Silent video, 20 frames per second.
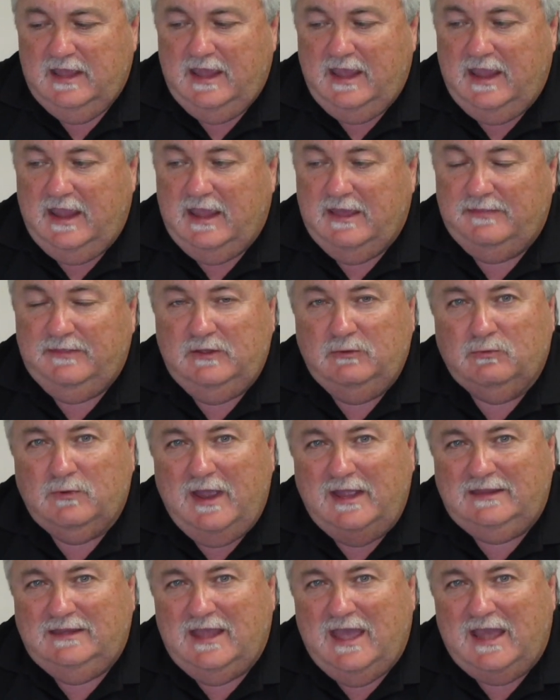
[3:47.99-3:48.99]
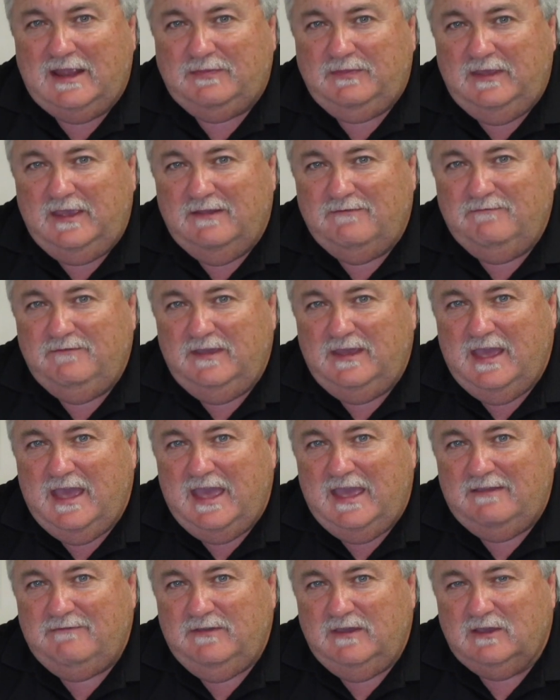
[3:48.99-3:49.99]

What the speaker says: And the red deck, the NVA,